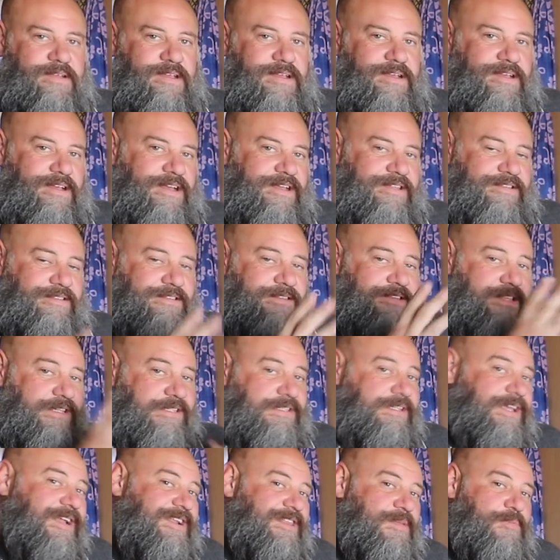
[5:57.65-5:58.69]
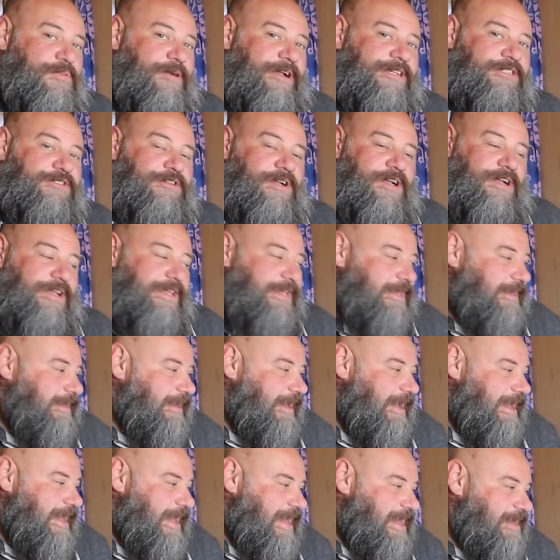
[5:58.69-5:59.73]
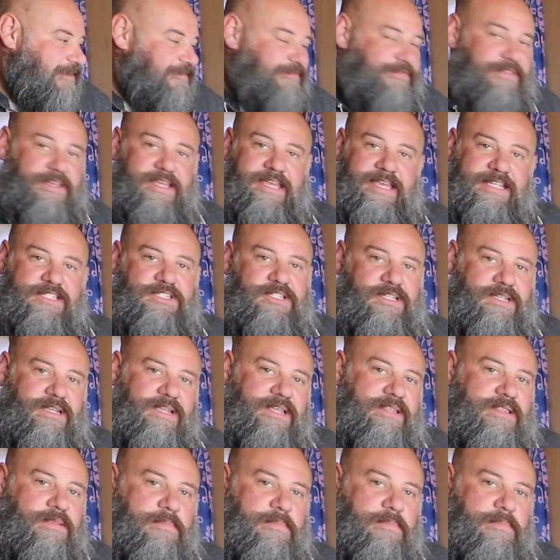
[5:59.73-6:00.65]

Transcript: On this side of the Breadtruck I have the kitchen and the